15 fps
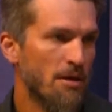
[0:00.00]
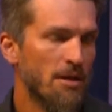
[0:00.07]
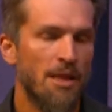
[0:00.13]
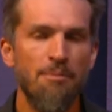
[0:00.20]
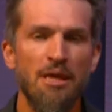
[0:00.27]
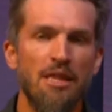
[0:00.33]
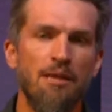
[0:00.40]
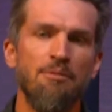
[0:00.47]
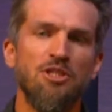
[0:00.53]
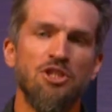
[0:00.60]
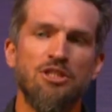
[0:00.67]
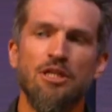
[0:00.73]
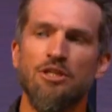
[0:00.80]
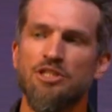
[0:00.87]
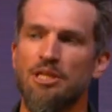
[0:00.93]
Let me
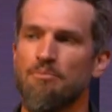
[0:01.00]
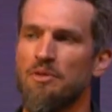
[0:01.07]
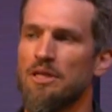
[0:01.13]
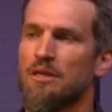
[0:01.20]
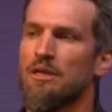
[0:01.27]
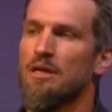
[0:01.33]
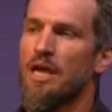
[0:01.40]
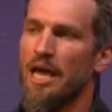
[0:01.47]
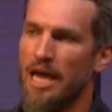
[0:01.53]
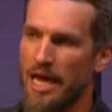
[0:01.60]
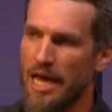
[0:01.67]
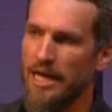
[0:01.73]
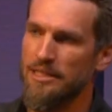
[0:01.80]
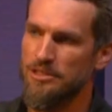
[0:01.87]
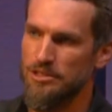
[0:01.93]
just tell you something.
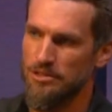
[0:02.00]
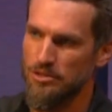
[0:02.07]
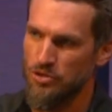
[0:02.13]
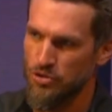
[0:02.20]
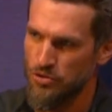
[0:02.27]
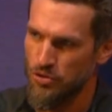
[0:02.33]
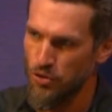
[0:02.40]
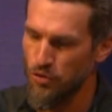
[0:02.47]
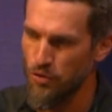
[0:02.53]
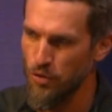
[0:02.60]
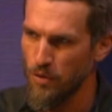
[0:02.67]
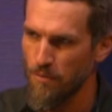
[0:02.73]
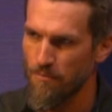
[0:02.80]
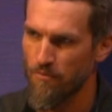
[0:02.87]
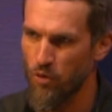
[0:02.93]
Acts
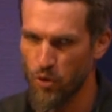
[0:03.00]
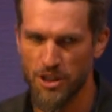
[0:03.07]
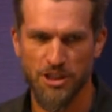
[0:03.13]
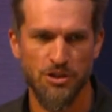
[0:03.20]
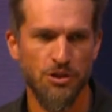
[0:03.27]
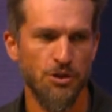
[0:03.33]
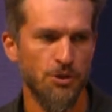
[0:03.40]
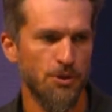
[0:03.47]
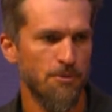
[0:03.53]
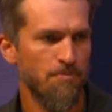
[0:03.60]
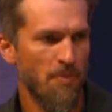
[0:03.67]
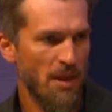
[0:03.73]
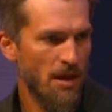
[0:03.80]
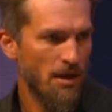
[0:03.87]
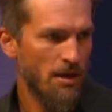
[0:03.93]
2:42
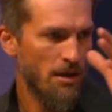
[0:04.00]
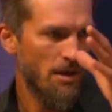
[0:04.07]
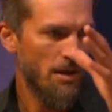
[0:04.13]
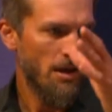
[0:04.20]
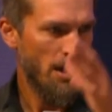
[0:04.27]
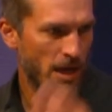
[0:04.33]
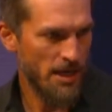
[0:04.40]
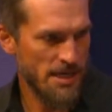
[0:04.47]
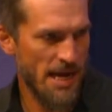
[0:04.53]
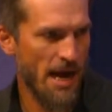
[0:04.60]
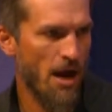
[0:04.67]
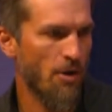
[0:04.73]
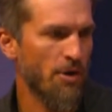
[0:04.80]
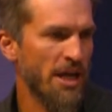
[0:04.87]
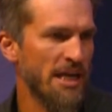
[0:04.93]
and
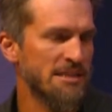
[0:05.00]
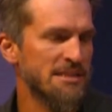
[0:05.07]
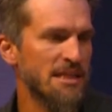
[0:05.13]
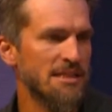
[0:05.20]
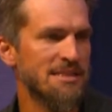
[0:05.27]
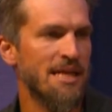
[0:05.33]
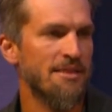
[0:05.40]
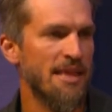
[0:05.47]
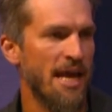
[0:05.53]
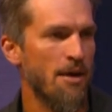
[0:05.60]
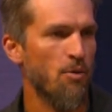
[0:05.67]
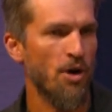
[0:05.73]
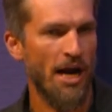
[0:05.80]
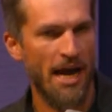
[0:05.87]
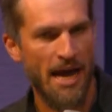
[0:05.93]
down, it says that they
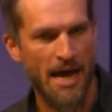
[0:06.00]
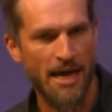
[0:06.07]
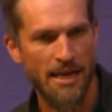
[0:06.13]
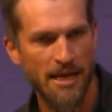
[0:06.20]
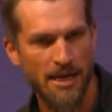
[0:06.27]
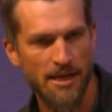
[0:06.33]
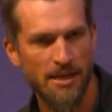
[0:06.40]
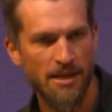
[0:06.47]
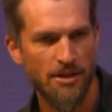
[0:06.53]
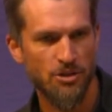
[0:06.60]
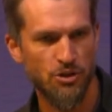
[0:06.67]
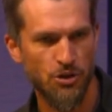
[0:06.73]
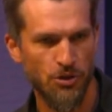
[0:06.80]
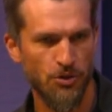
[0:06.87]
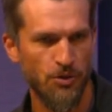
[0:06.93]
were added
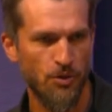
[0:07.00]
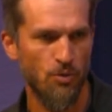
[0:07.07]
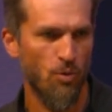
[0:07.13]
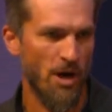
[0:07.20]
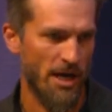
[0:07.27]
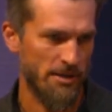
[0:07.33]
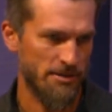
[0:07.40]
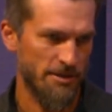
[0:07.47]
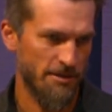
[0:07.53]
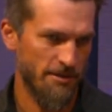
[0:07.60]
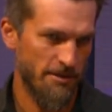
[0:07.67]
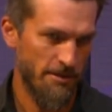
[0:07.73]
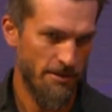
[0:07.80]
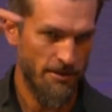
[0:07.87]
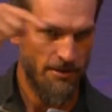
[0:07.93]
to what?
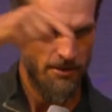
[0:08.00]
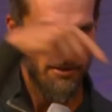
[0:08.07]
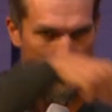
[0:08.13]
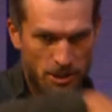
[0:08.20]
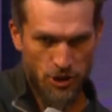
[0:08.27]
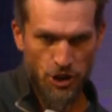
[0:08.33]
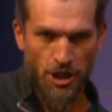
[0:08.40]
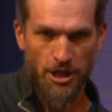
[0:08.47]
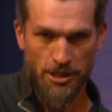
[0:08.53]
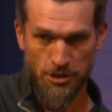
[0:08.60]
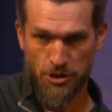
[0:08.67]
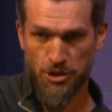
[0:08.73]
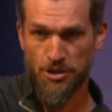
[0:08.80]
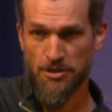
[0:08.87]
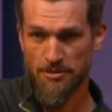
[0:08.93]
The
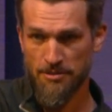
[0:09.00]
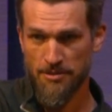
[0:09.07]
church.